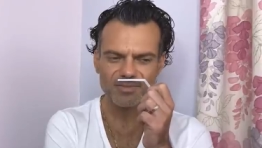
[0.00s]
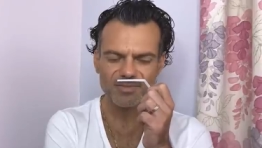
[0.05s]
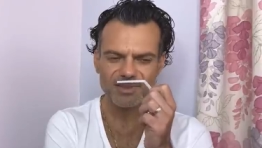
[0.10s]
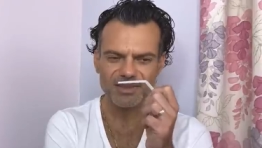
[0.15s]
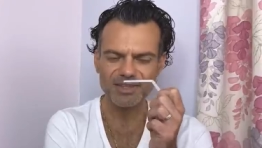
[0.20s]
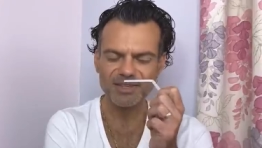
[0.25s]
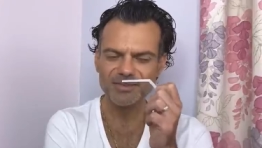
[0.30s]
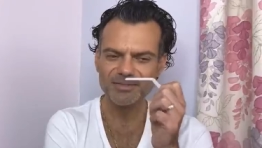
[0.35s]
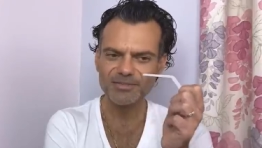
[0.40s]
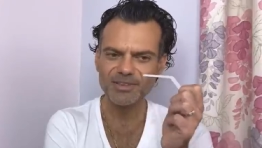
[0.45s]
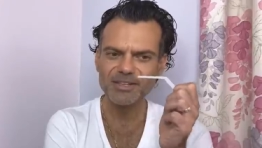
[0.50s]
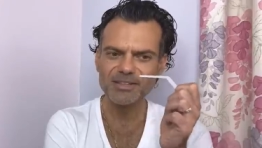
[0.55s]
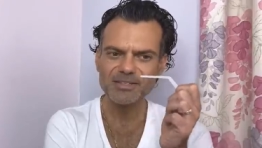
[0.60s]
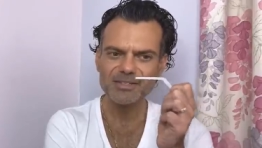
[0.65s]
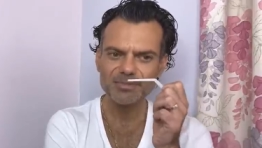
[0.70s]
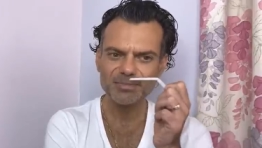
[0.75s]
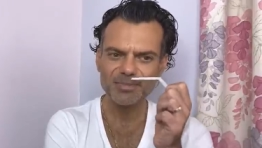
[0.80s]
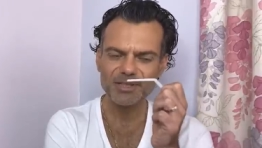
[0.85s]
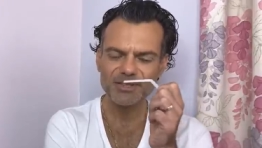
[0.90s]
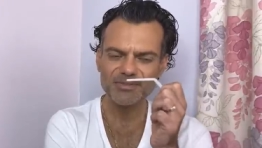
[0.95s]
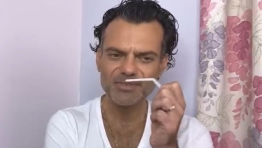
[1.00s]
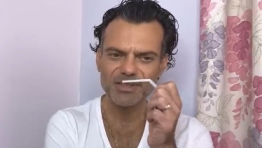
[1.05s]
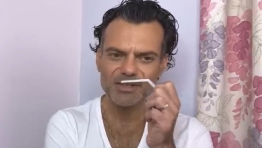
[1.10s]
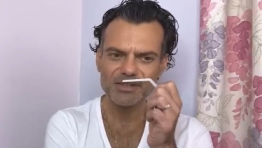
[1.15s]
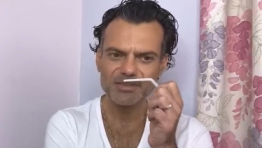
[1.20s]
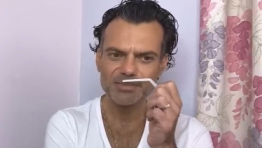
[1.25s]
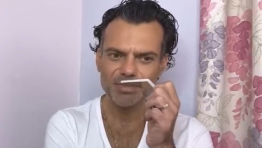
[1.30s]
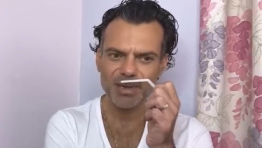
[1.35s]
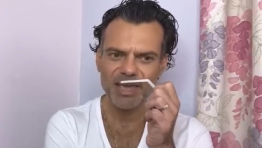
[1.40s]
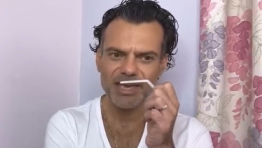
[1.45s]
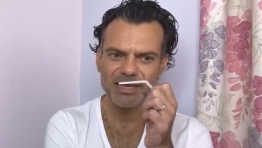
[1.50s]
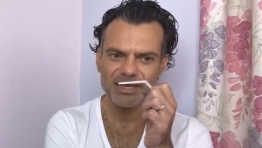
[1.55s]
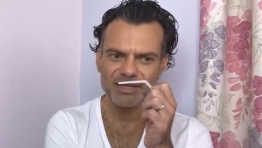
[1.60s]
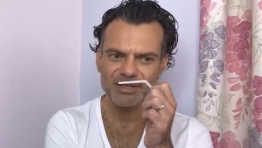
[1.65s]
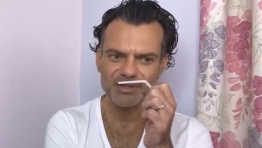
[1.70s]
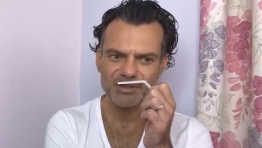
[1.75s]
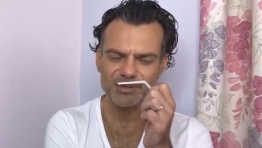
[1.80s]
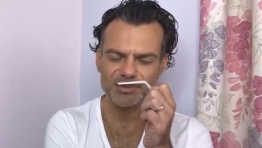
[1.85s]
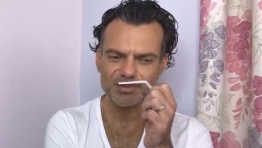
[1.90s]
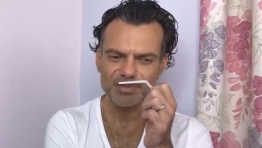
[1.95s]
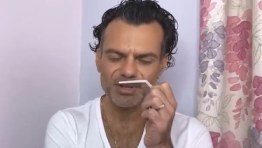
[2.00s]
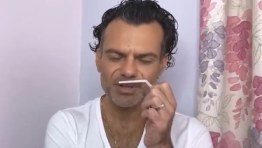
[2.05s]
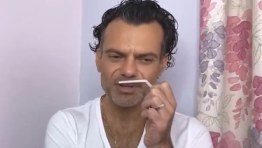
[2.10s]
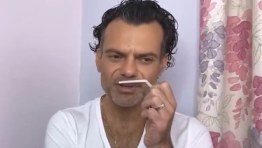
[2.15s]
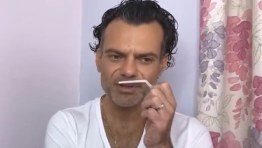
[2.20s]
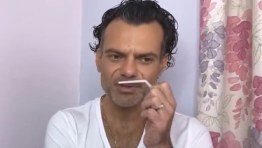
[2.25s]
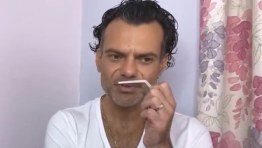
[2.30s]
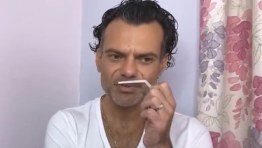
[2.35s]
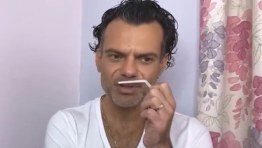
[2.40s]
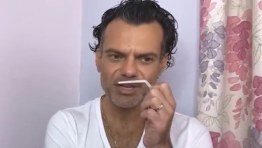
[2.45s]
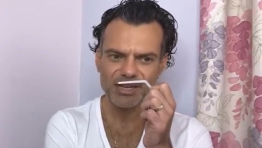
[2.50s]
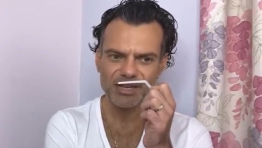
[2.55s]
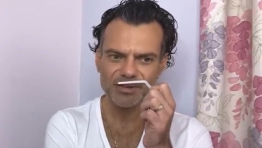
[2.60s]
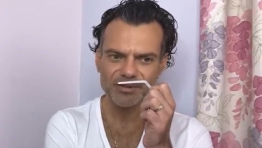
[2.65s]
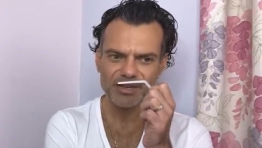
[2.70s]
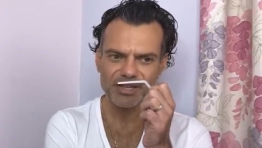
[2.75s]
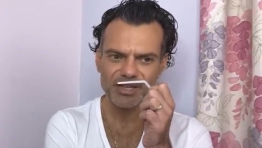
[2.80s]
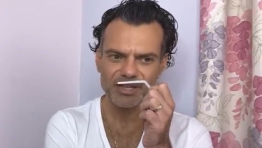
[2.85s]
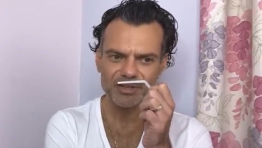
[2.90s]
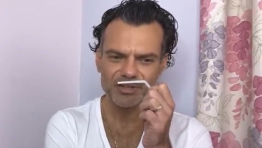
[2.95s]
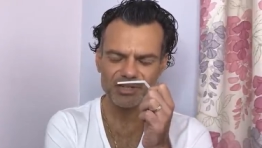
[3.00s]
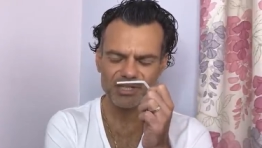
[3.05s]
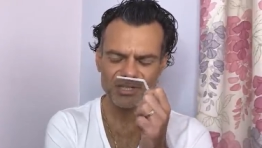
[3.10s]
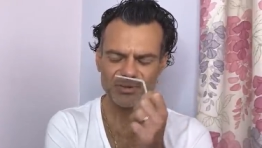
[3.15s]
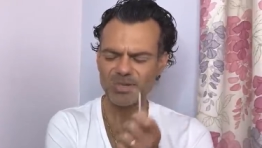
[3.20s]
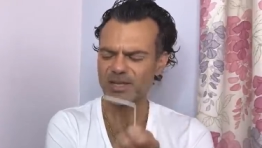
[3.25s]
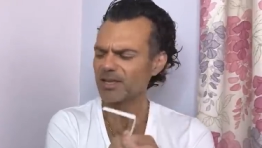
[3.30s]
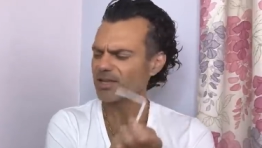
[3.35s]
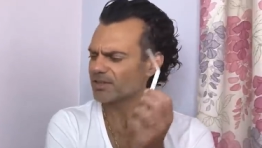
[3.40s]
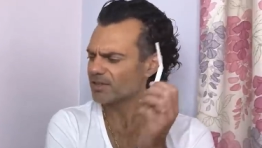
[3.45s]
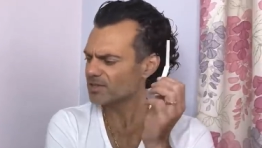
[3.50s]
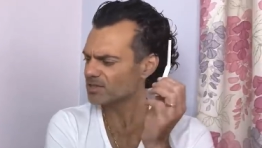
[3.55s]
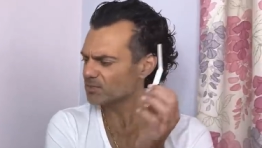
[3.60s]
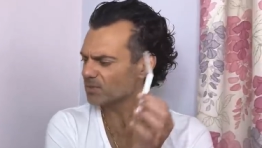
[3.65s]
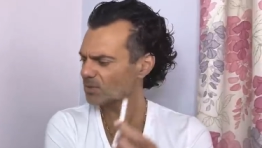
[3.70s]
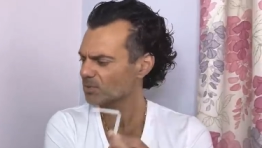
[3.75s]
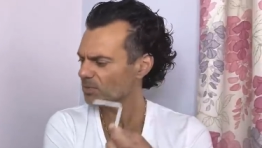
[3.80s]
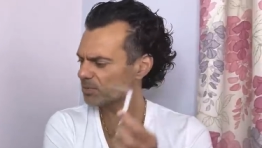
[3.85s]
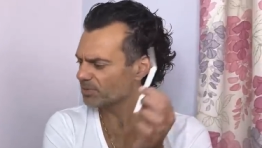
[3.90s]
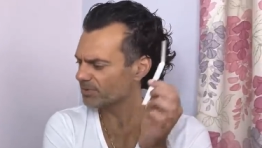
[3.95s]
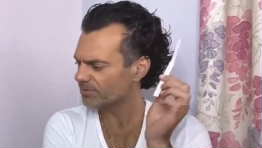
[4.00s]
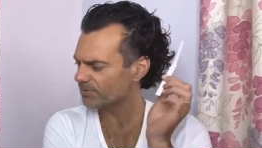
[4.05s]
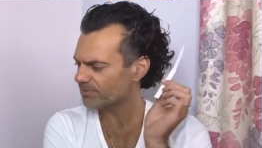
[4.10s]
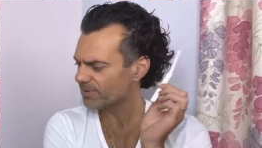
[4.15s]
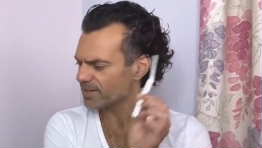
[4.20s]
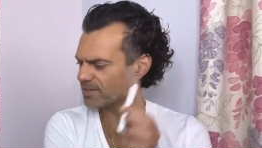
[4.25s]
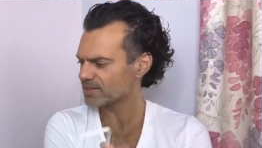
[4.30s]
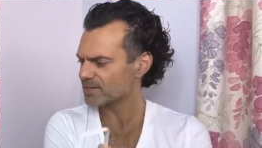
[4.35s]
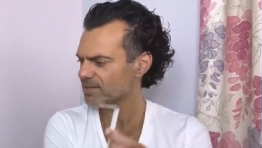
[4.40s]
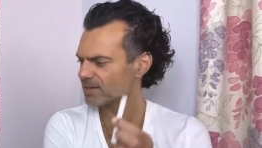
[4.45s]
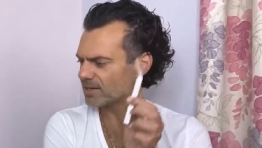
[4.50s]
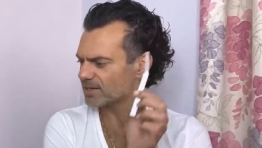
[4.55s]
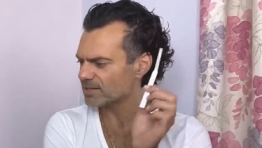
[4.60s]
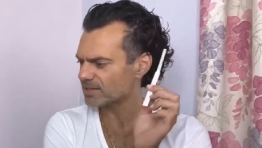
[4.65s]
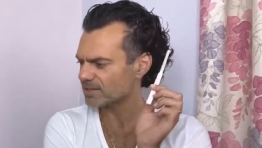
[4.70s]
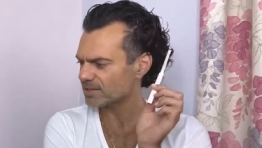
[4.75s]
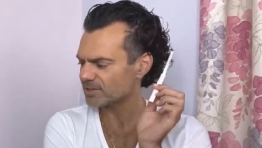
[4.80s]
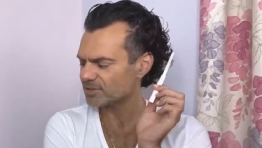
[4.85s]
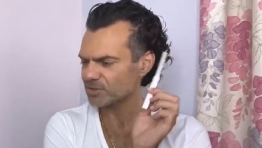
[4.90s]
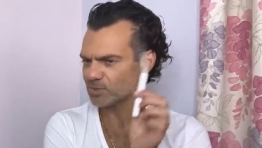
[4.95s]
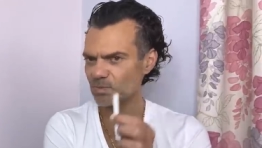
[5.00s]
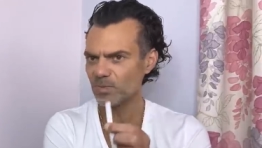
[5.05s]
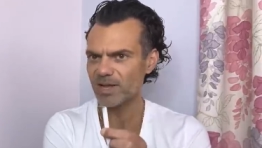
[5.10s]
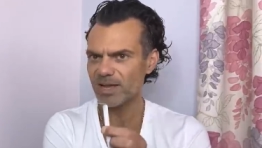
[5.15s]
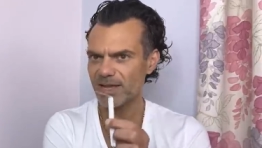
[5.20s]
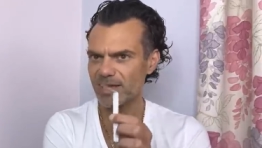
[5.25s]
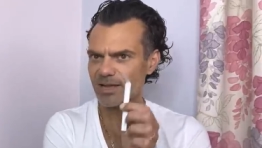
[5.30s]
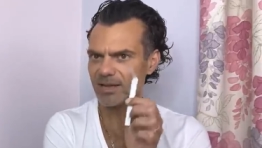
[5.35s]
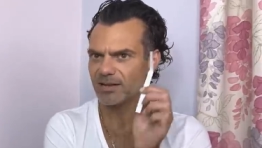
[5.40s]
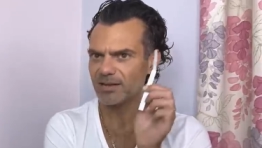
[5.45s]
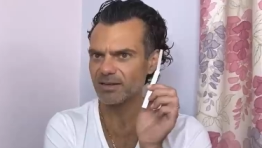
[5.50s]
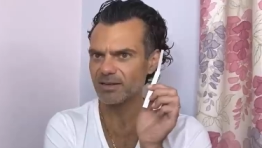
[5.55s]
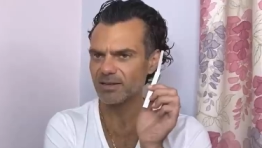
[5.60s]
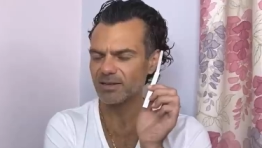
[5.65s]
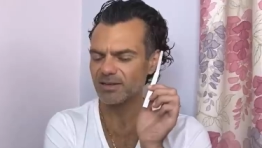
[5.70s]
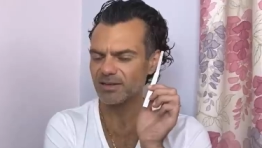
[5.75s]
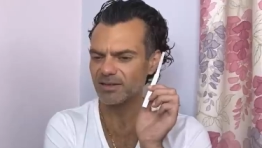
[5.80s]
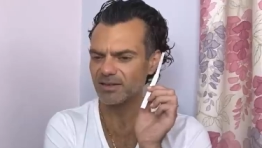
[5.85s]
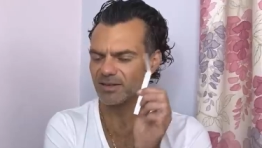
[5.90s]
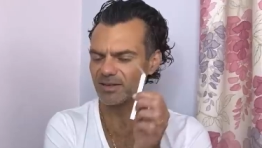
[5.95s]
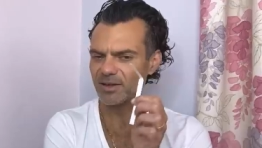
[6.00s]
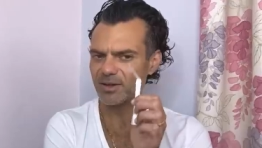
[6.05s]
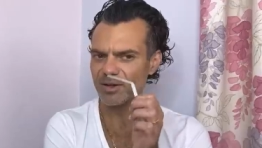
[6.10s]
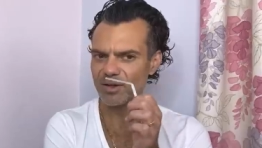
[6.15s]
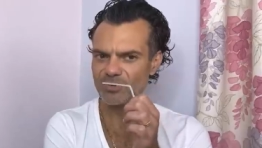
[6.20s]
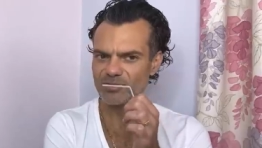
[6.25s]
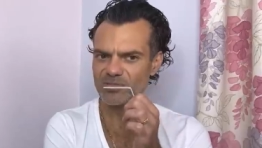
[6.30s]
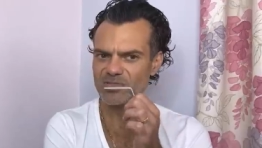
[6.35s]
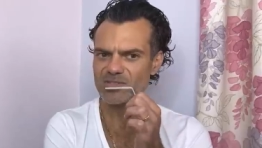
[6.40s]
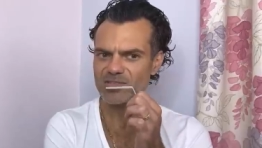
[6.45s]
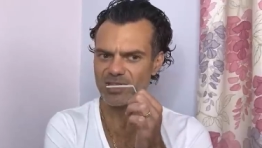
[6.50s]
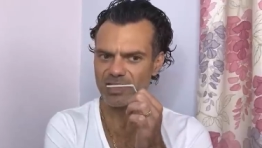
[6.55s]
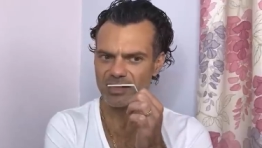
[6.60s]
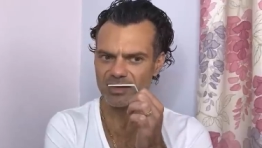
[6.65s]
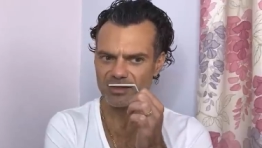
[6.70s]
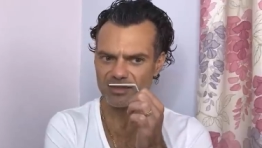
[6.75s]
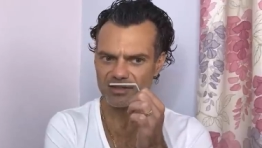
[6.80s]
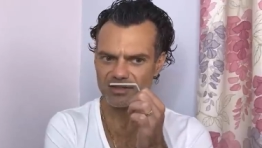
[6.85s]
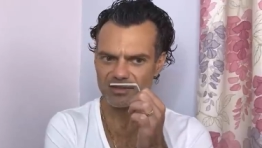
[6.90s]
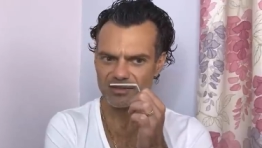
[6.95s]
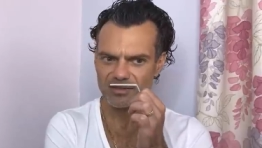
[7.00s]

it feels it feels pained, but in a really really interesting way. This one will be fascinating to wear on skin